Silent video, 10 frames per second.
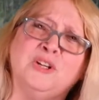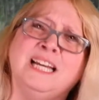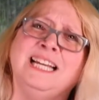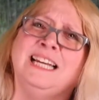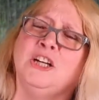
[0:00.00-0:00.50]

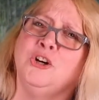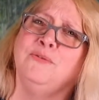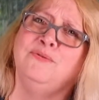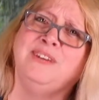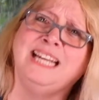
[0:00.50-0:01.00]
can get your
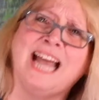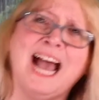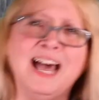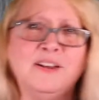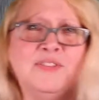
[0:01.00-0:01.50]
feet
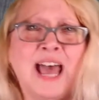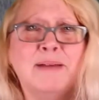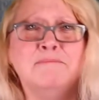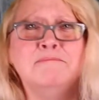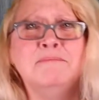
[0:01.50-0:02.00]
out of
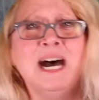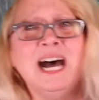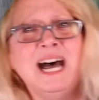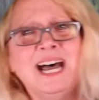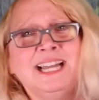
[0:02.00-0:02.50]
that
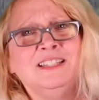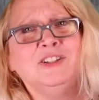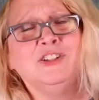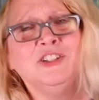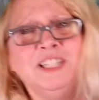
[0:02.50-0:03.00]

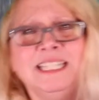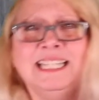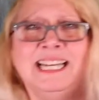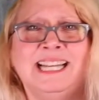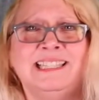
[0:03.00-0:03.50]
mud.
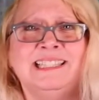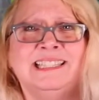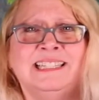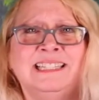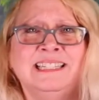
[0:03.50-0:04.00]

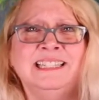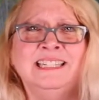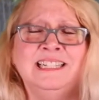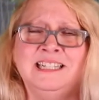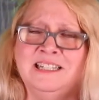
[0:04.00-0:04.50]
Goodness.
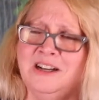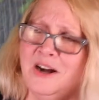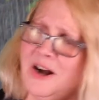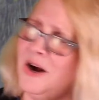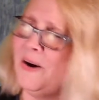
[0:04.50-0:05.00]

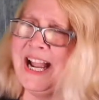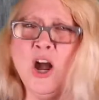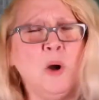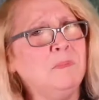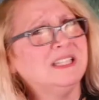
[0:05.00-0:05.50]
Oh, I
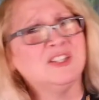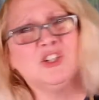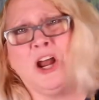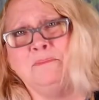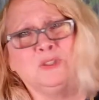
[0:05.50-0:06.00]
hope it
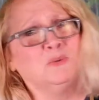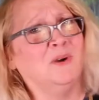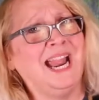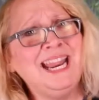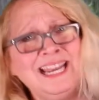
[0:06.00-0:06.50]
stops
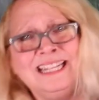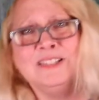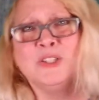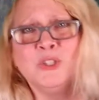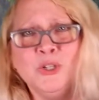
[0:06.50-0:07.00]
raining
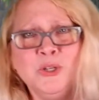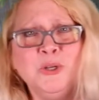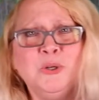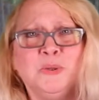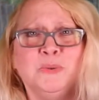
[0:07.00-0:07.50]

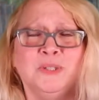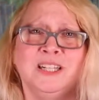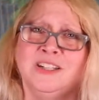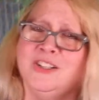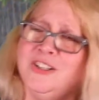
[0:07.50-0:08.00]
soon.
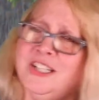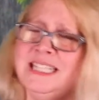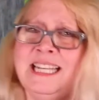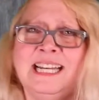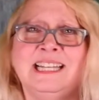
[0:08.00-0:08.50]

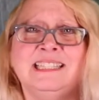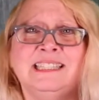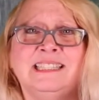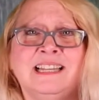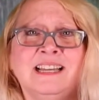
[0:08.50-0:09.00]

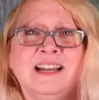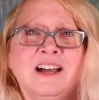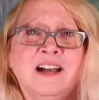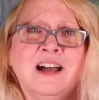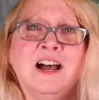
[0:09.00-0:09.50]
Goodness.
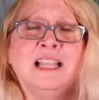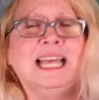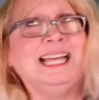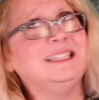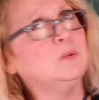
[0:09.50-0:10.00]

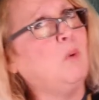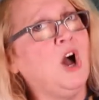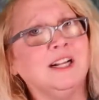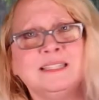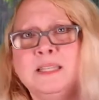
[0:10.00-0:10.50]
Let's
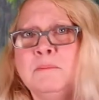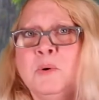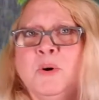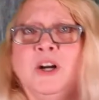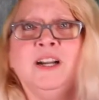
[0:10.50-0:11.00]
walk some
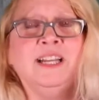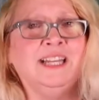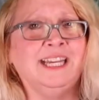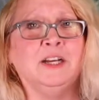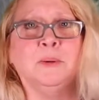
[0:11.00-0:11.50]
more.
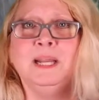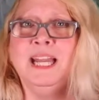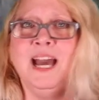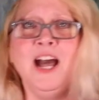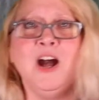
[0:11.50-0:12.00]
Here we
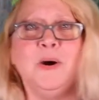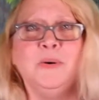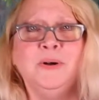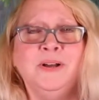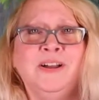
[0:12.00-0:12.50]

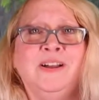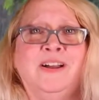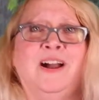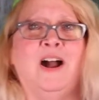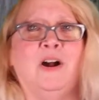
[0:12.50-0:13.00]
go.
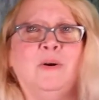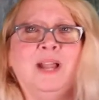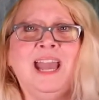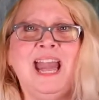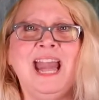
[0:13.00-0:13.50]

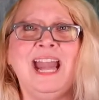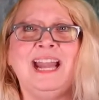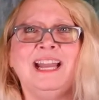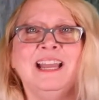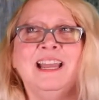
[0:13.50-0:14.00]

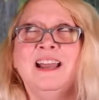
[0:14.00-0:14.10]
Okay.